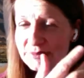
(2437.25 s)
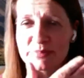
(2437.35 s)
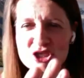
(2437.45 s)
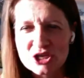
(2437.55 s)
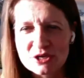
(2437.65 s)

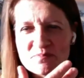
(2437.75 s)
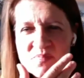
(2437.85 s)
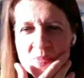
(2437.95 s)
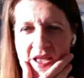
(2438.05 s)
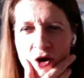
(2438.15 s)
submission
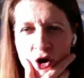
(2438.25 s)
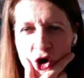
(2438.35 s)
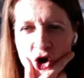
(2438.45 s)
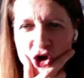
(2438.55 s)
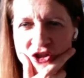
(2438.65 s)

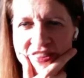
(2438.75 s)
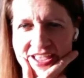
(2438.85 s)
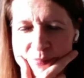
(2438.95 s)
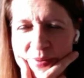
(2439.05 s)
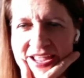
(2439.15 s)
on
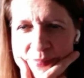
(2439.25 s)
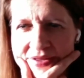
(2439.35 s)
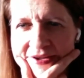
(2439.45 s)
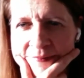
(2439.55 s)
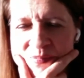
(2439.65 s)
that
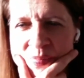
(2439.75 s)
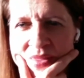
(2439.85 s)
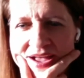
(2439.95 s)
paper